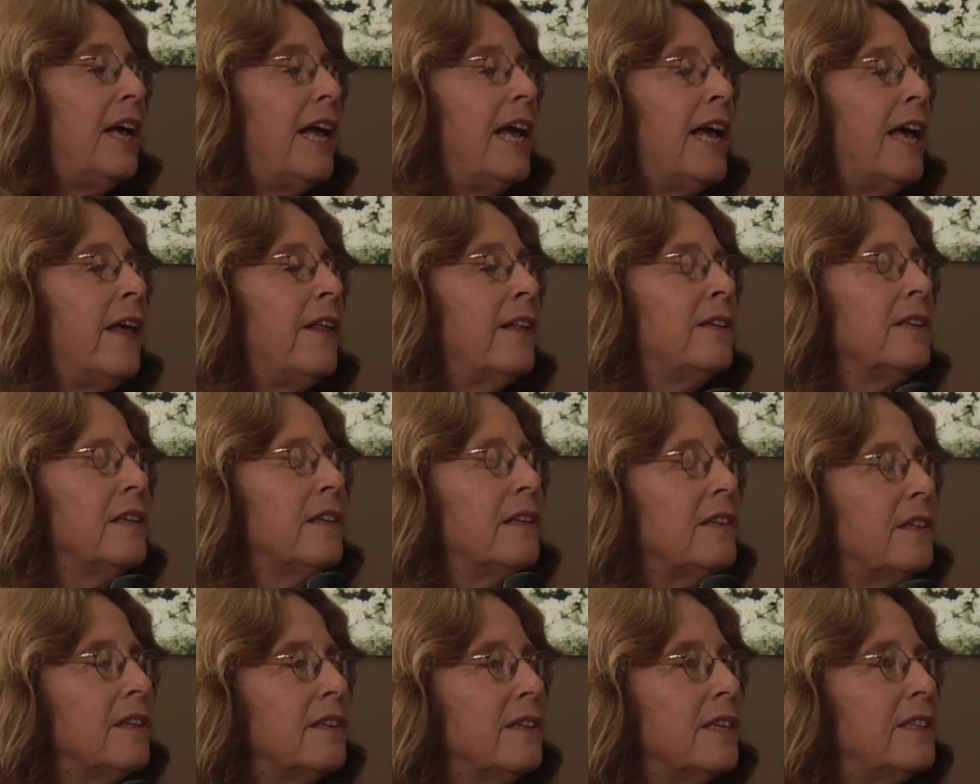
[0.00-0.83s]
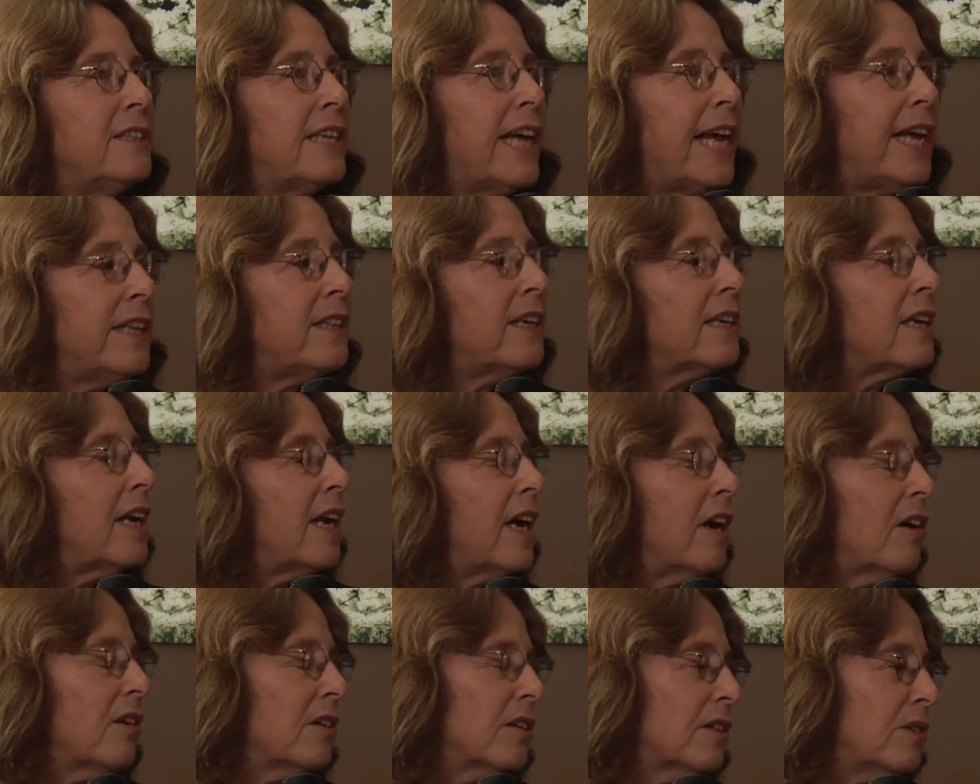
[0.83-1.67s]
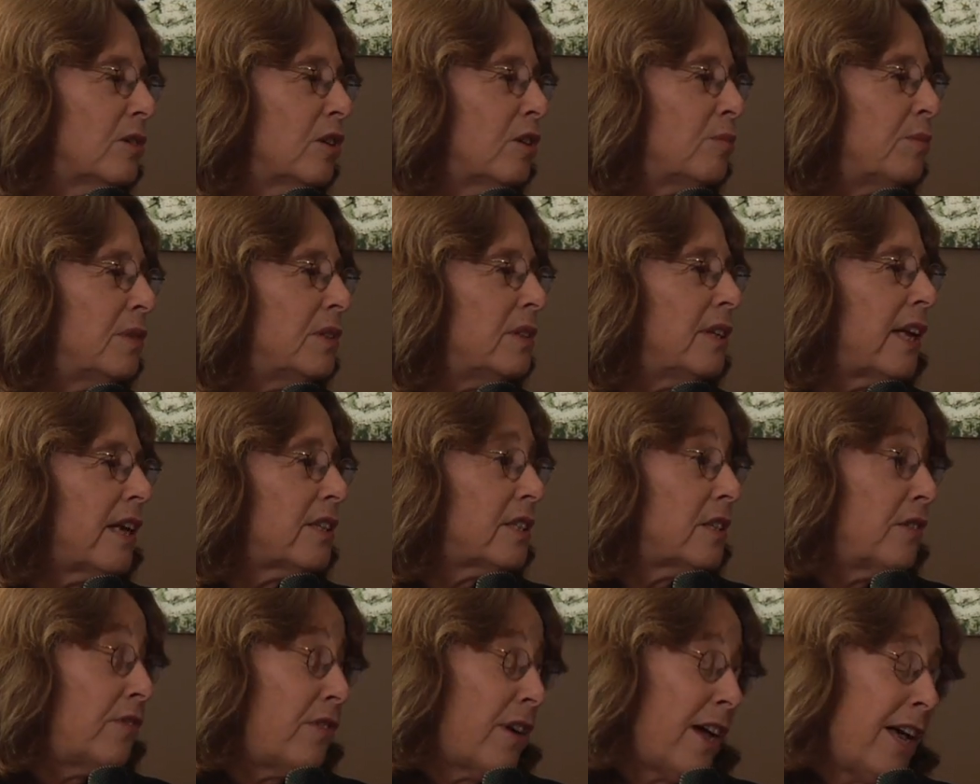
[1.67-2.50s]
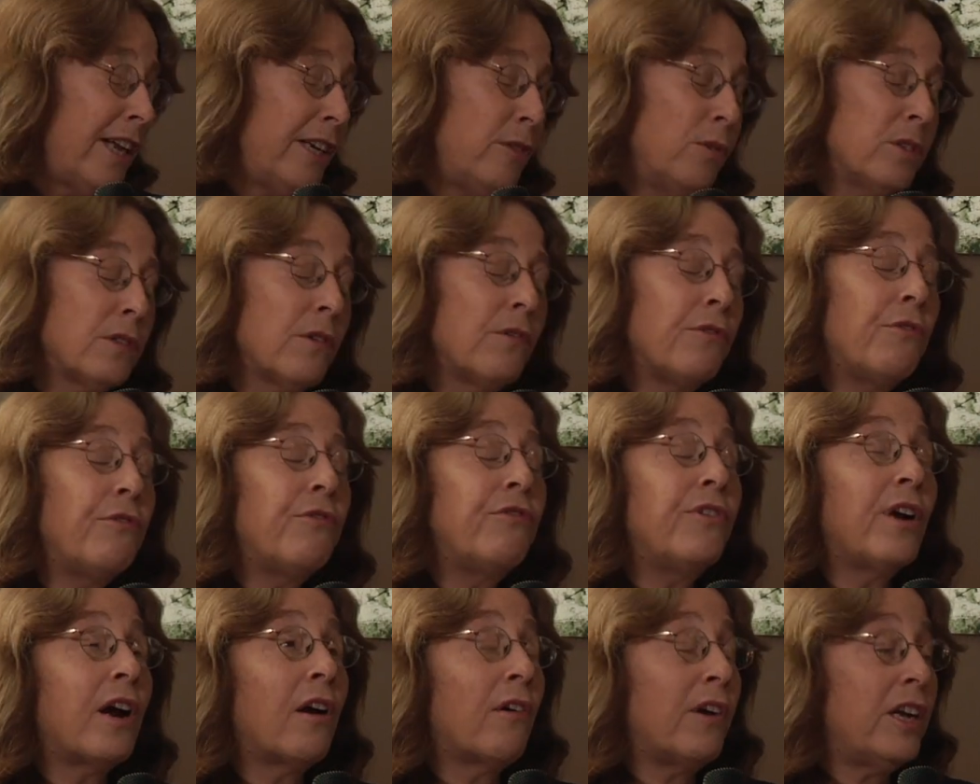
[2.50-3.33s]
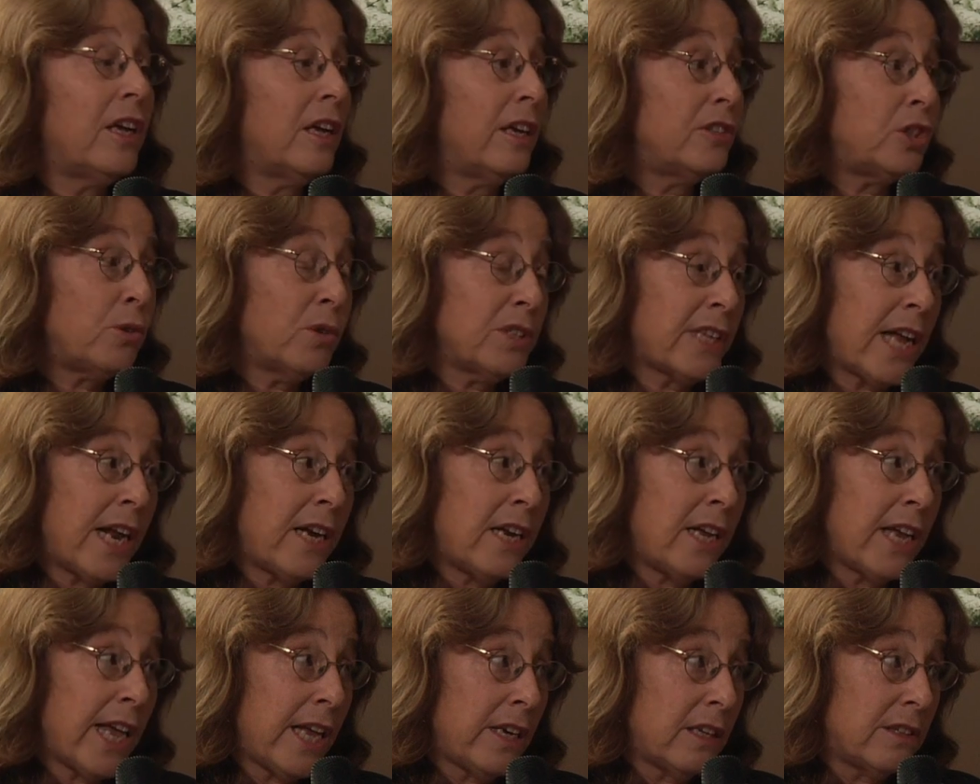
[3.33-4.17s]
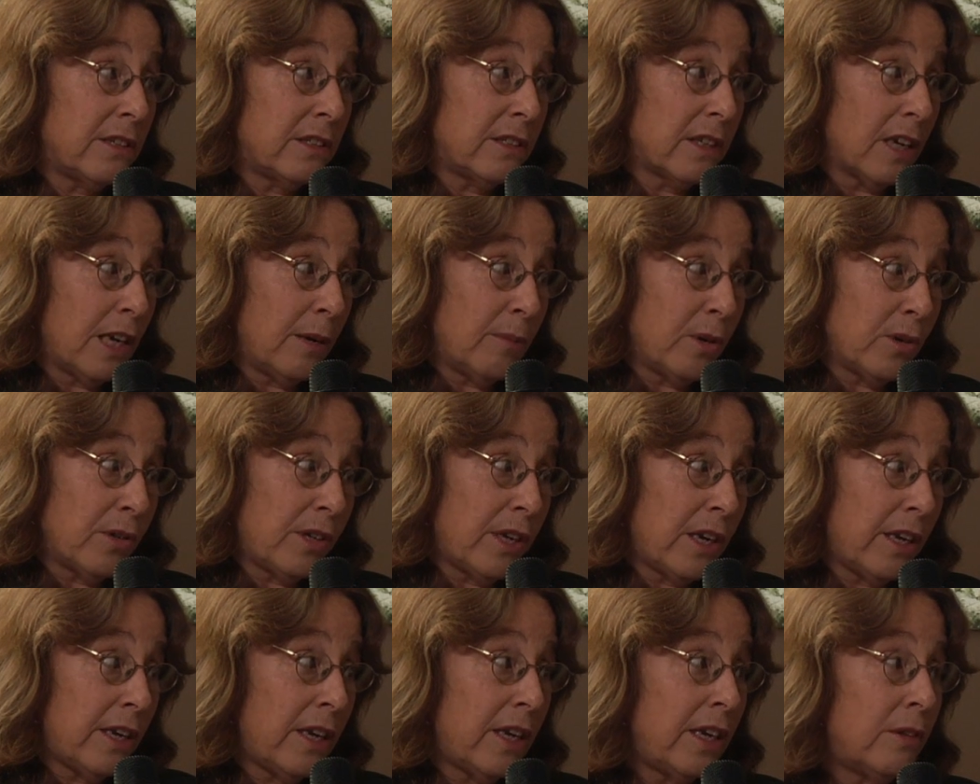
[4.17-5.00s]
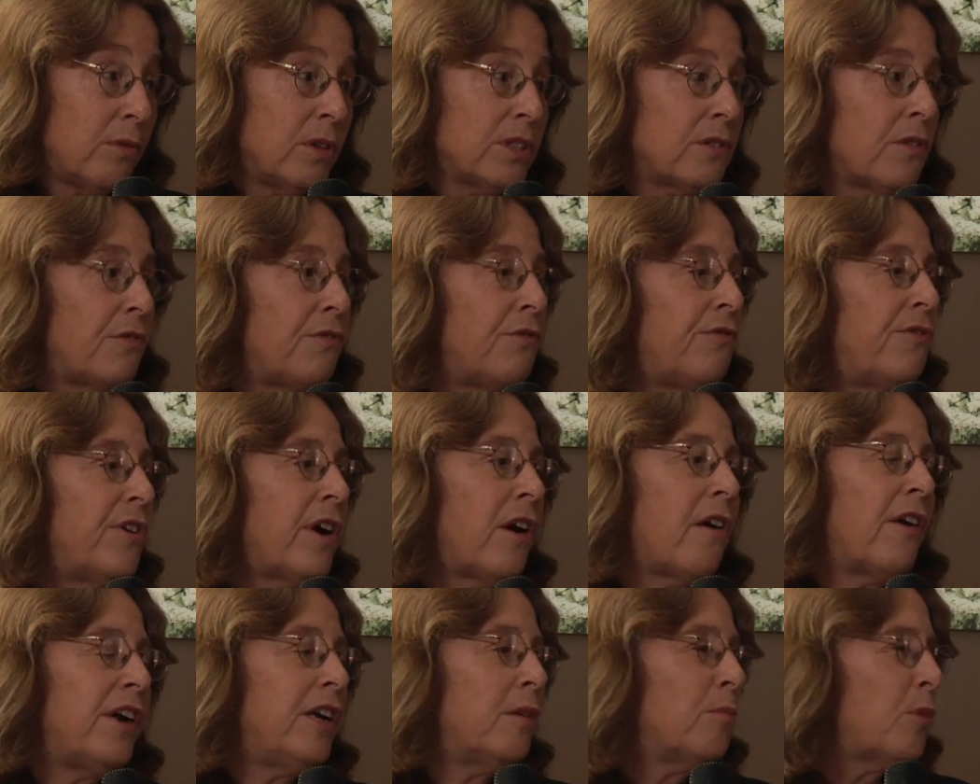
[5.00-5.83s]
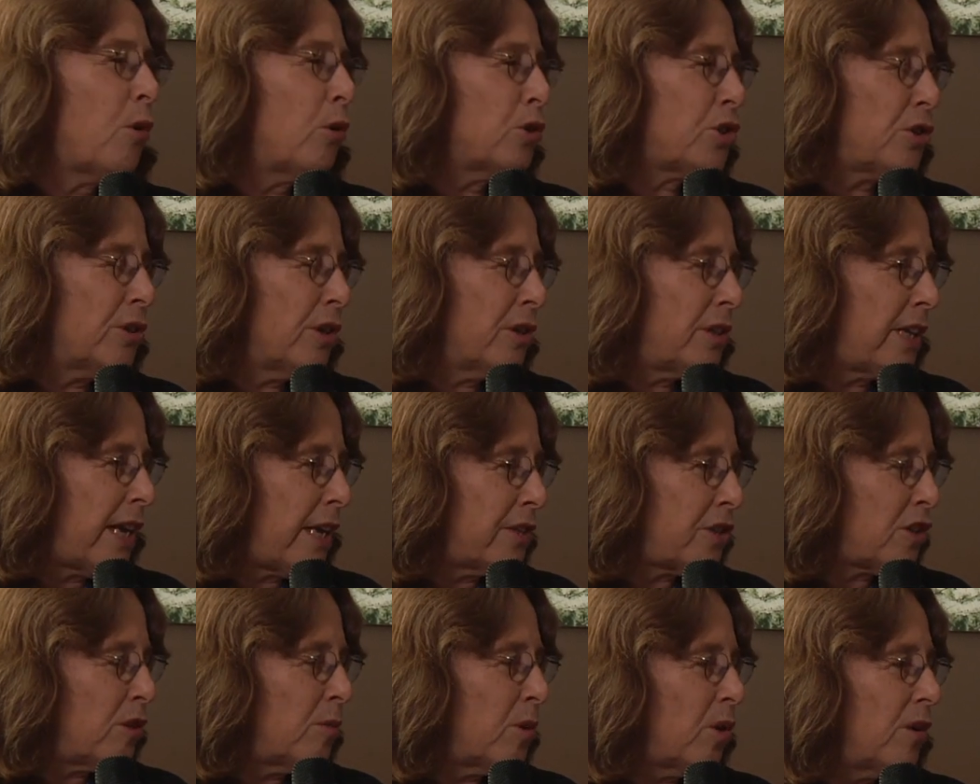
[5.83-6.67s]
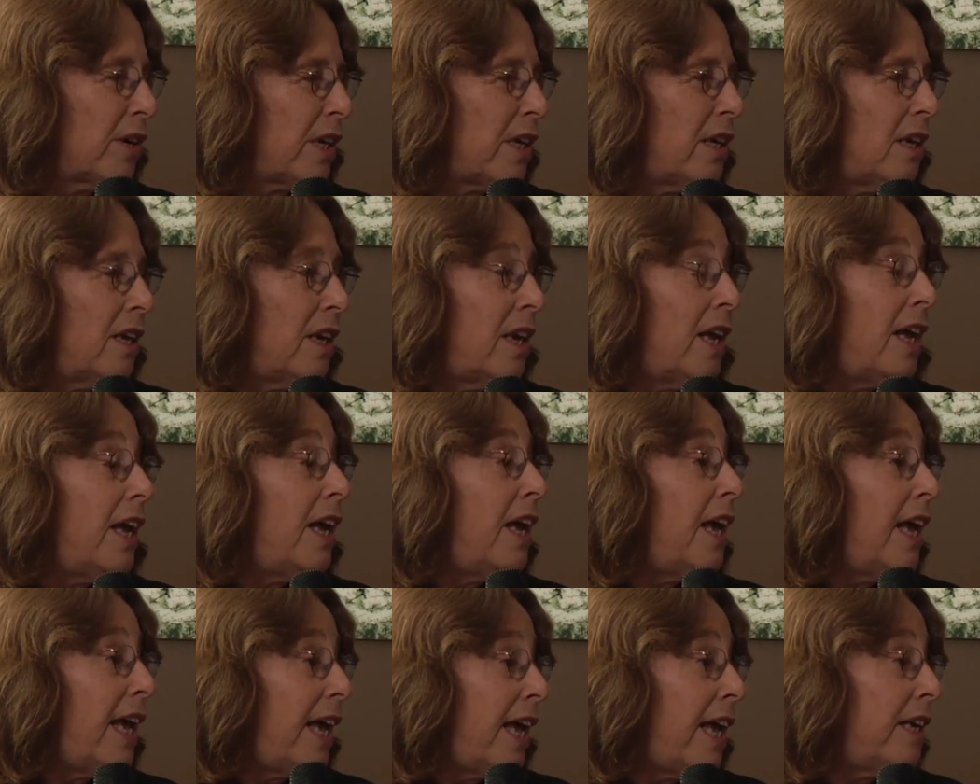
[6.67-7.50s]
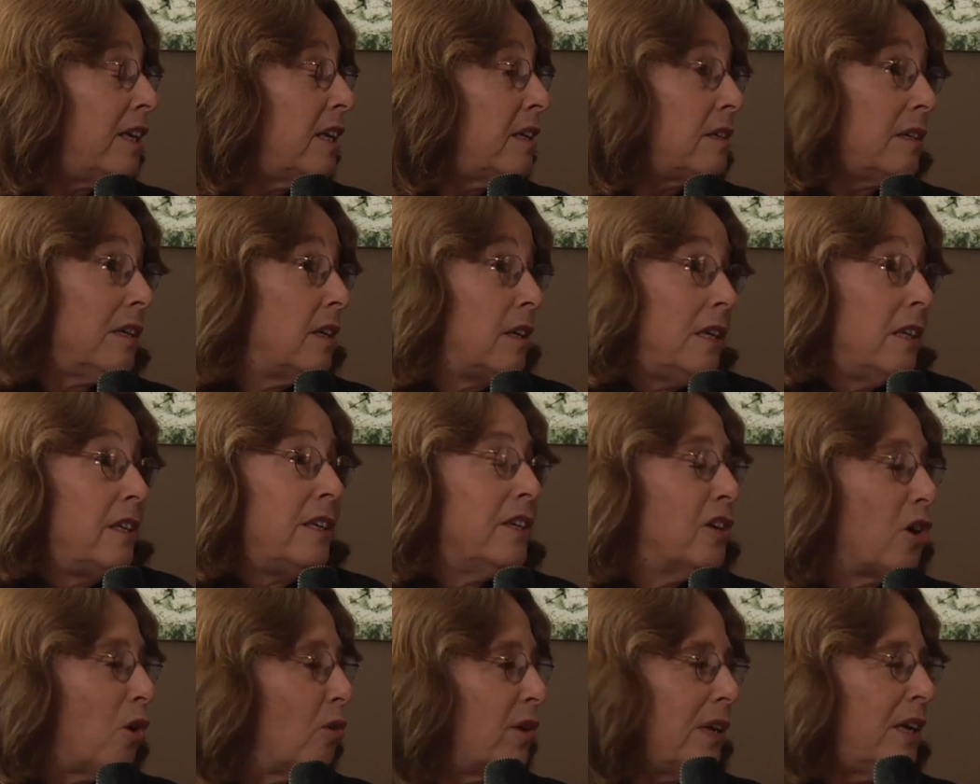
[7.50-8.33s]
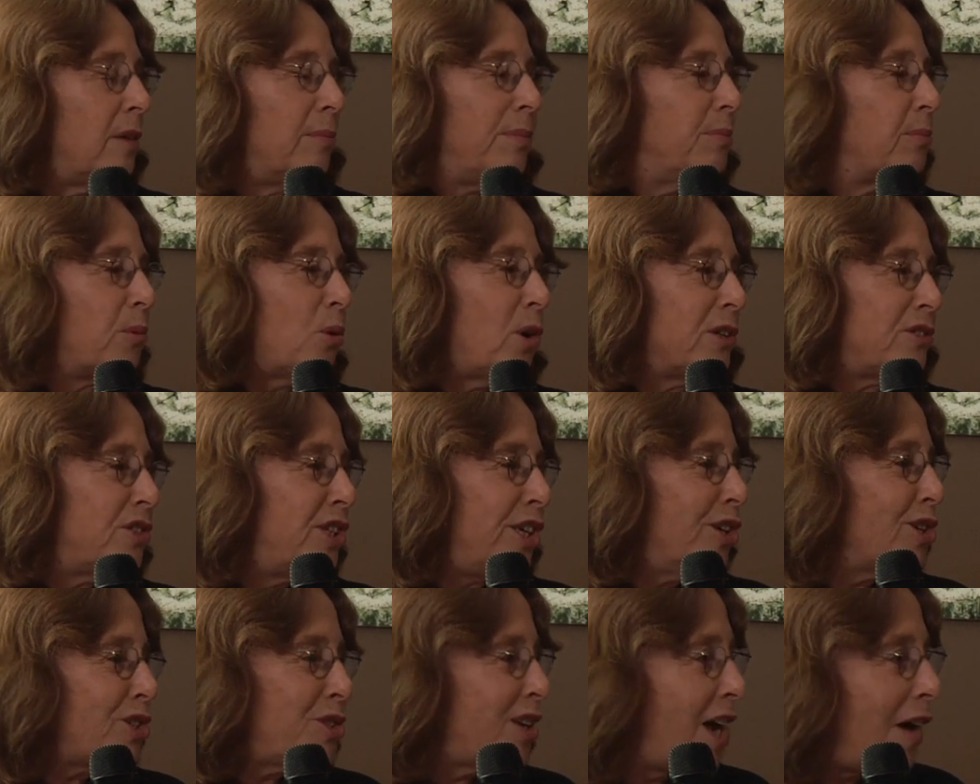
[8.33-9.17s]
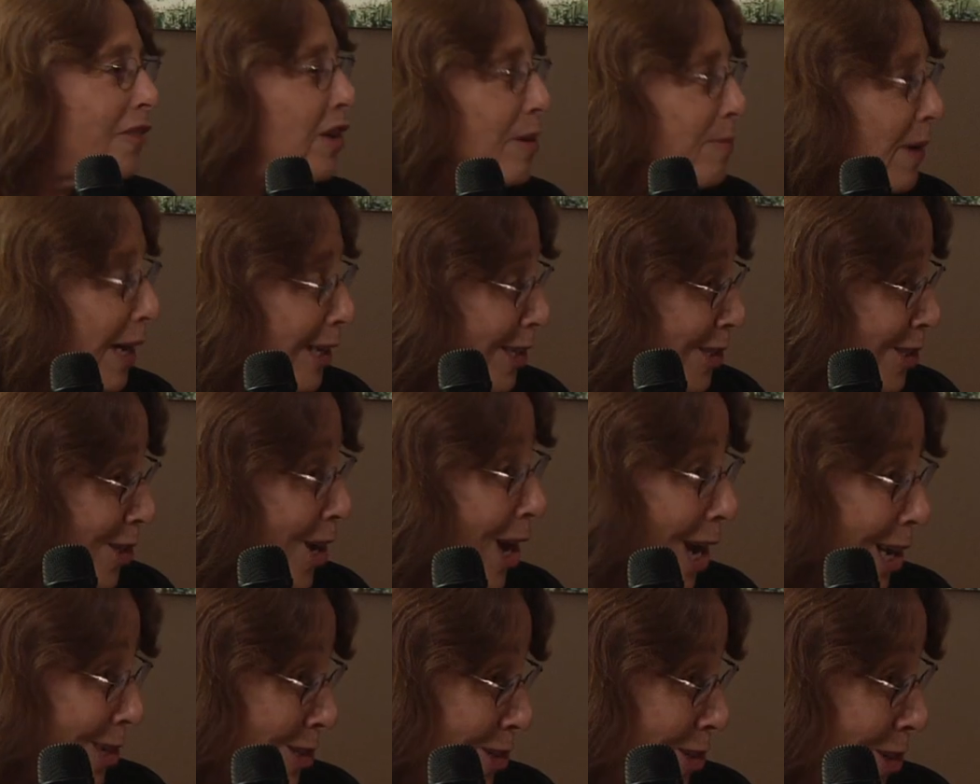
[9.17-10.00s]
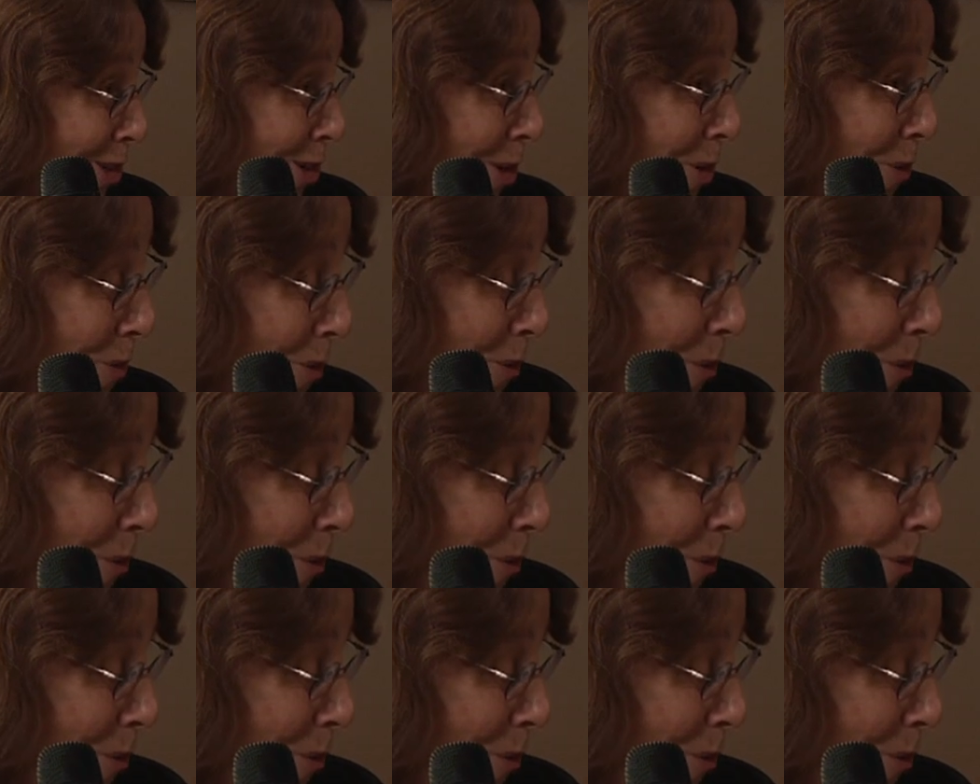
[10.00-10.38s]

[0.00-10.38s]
And the day that Carolyn Goodman testified, it was a very, and she was 88 at the time, okay, and it was a very emotional testimony. Mm-hmm. And it, you know, it brought tears to everybody's eyes, yes, you know,